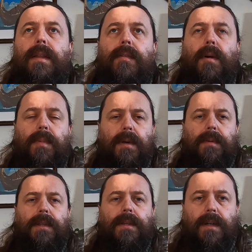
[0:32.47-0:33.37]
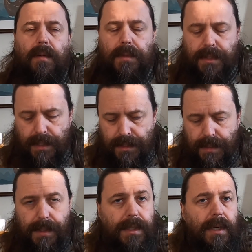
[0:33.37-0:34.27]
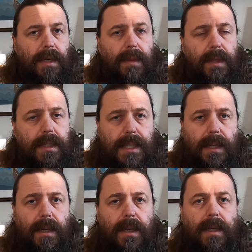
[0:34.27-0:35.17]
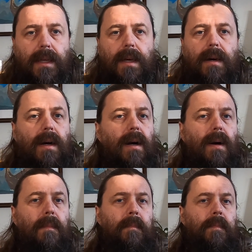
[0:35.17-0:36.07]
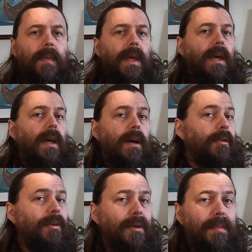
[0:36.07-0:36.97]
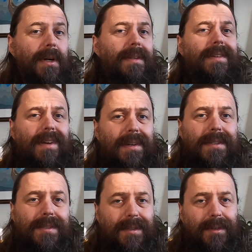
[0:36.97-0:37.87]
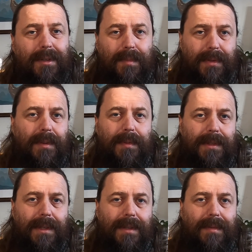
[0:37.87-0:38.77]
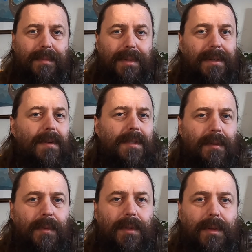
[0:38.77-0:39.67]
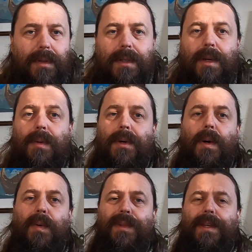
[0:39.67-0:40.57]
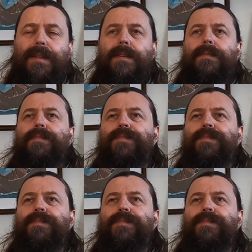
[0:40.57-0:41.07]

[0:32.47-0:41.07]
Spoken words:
there are people in the comment section saying things like, do you pay tax on your property? Because if you do, you don't own it.